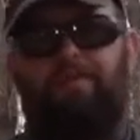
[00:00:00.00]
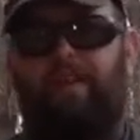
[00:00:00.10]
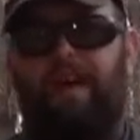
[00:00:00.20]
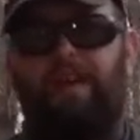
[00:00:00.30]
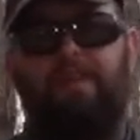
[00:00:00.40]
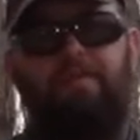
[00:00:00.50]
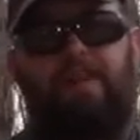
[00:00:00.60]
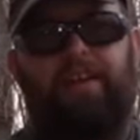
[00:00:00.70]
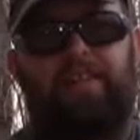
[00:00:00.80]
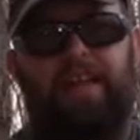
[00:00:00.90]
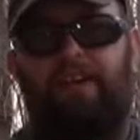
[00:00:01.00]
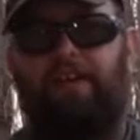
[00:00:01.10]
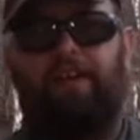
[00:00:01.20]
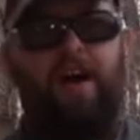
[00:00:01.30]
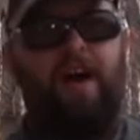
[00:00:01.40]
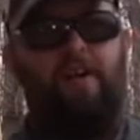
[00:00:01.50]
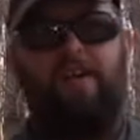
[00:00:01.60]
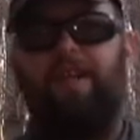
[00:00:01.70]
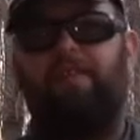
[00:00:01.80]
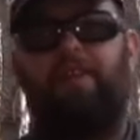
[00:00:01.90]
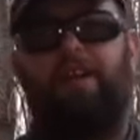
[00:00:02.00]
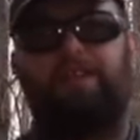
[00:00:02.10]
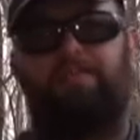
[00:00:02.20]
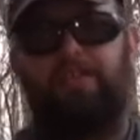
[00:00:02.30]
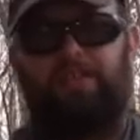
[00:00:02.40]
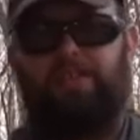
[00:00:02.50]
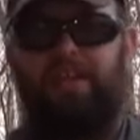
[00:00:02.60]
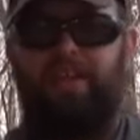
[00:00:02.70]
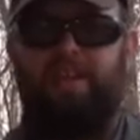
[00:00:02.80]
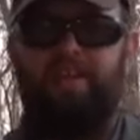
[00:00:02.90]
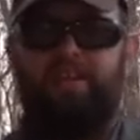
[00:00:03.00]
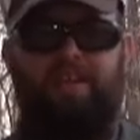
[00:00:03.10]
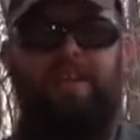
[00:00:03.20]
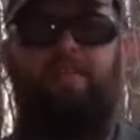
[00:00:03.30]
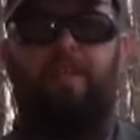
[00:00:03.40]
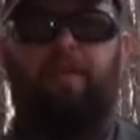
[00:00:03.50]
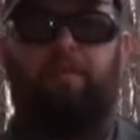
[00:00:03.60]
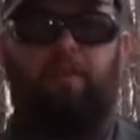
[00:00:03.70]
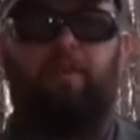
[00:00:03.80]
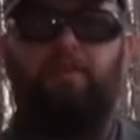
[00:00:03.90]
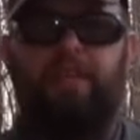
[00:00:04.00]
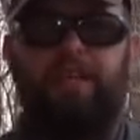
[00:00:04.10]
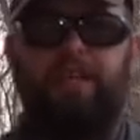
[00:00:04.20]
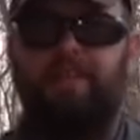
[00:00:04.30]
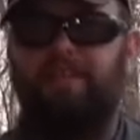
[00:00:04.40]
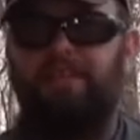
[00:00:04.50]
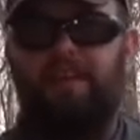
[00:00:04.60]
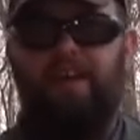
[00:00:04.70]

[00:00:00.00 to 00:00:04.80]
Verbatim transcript: I never liked sauerkraut, I never liked Swiss cheese, never liked blue cheese.